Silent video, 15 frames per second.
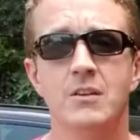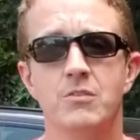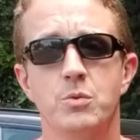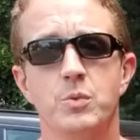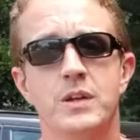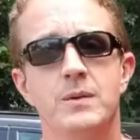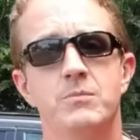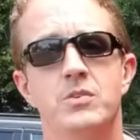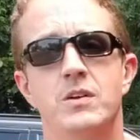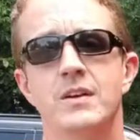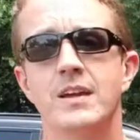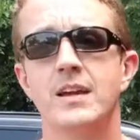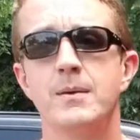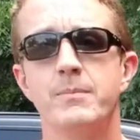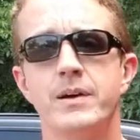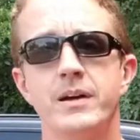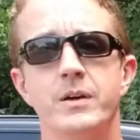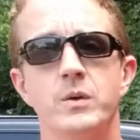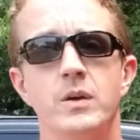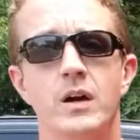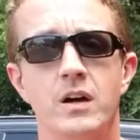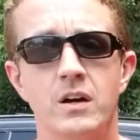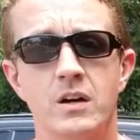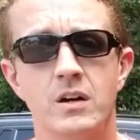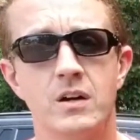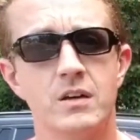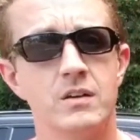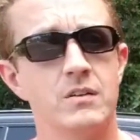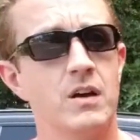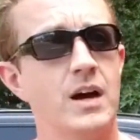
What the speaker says: So what I'm talking about are